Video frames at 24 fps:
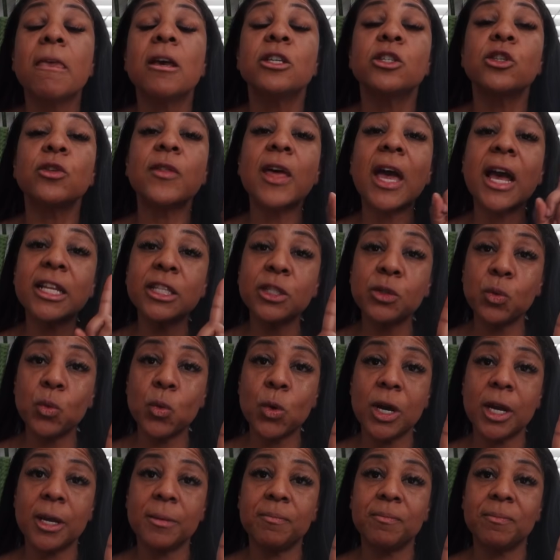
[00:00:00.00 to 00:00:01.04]
So that's
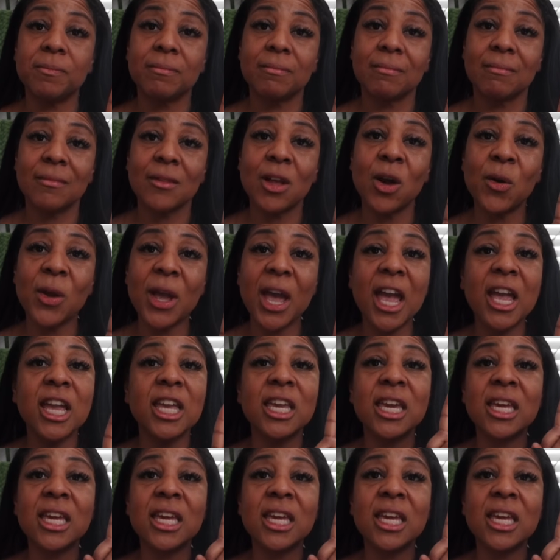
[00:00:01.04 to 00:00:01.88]
one. Okay,